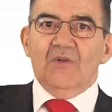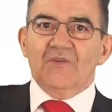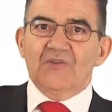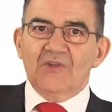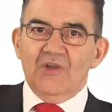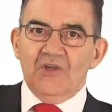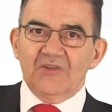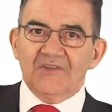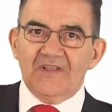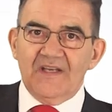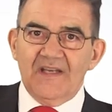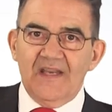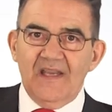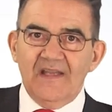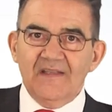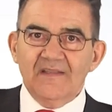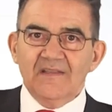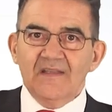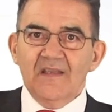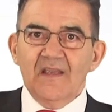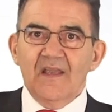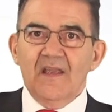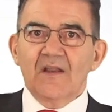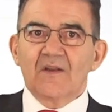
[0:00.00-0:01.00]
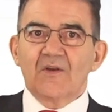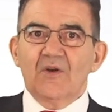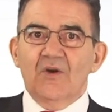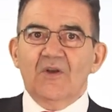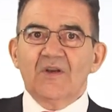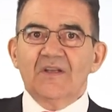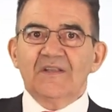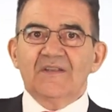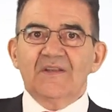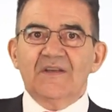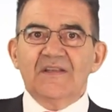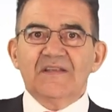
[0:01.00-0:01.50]
On the other hand, a
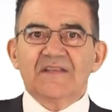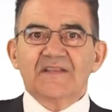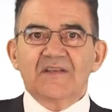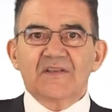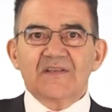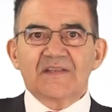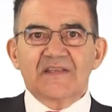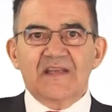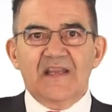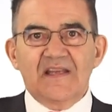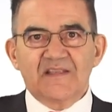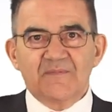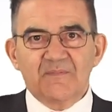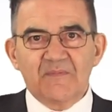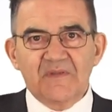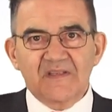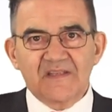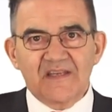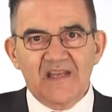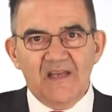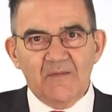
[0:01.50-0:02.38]
correct risk assessment